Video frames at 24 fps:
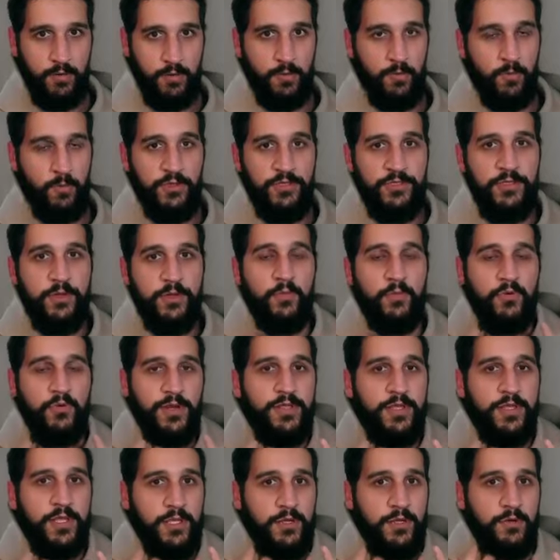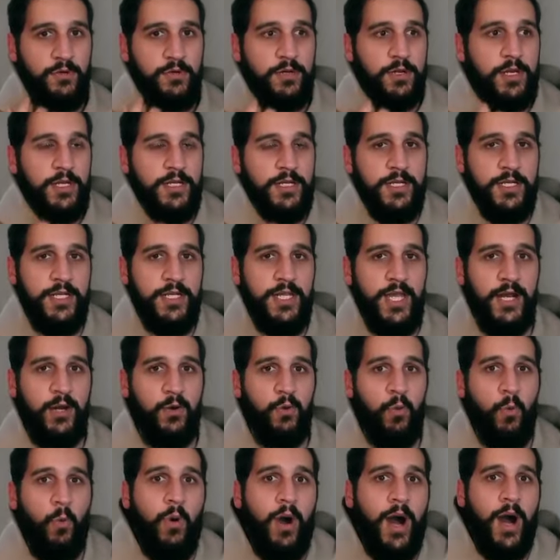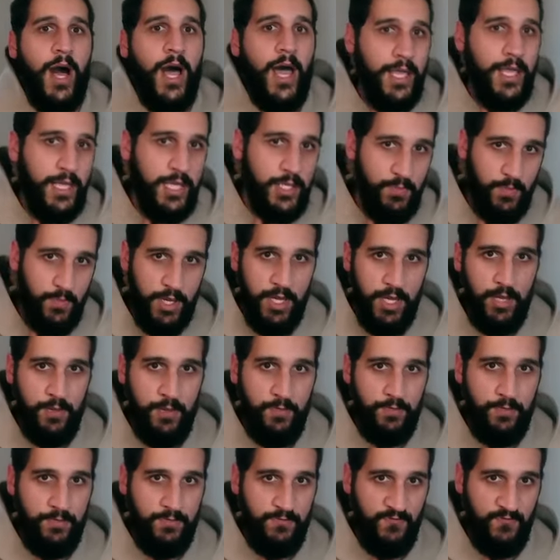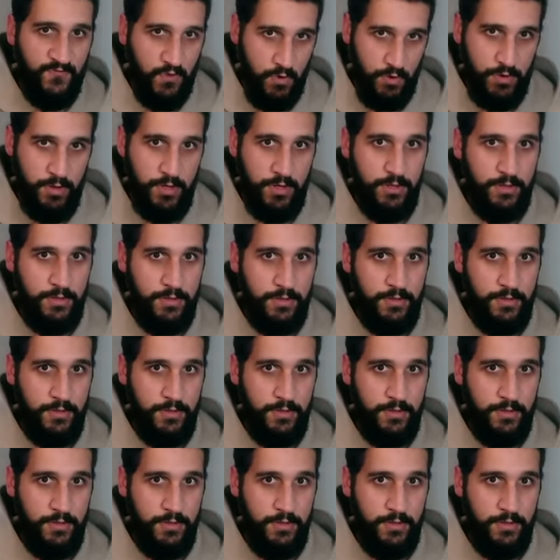With the breathing, you're going to detect why is my head forward.